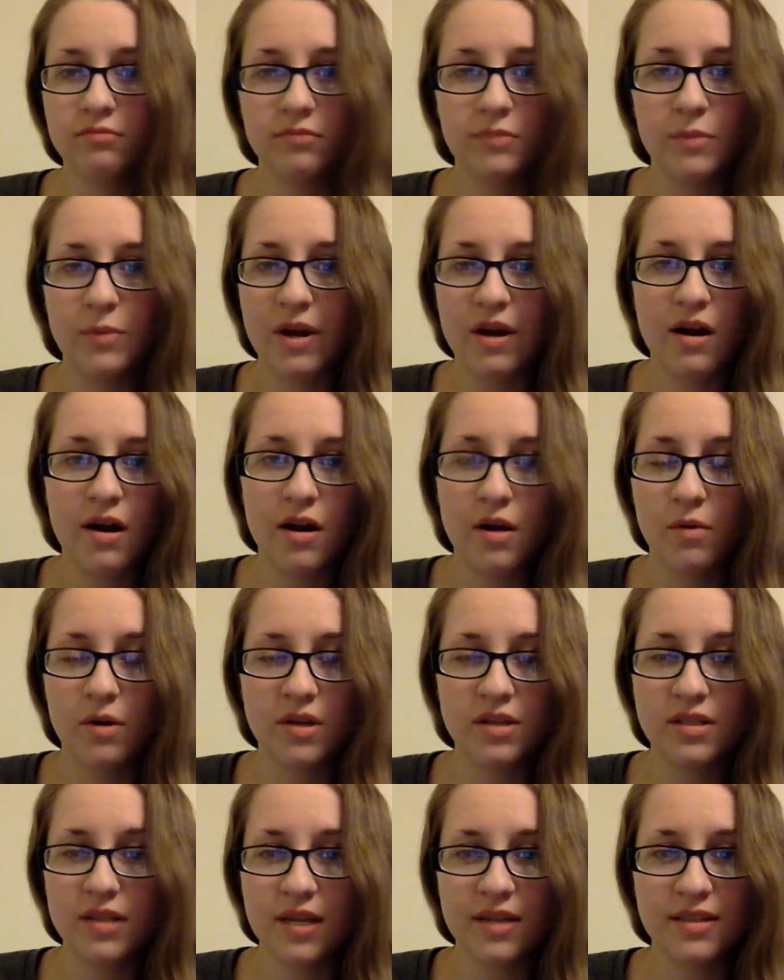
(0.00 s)
no matter how you want
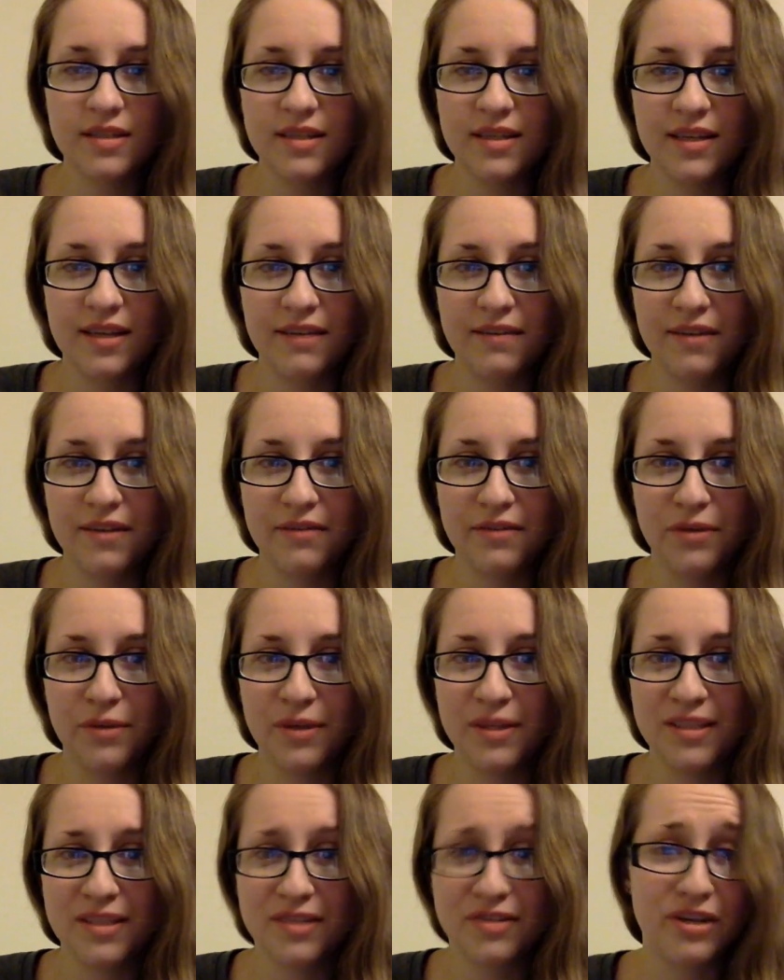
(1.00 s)
to slice it, even if you
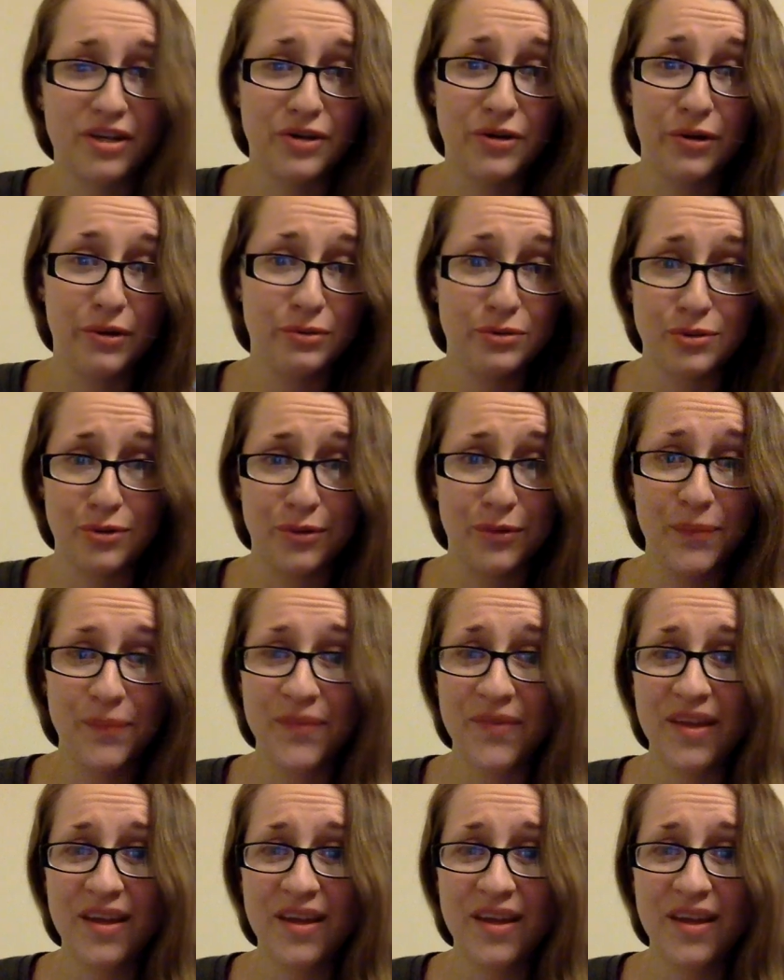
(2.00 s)
consider it neutral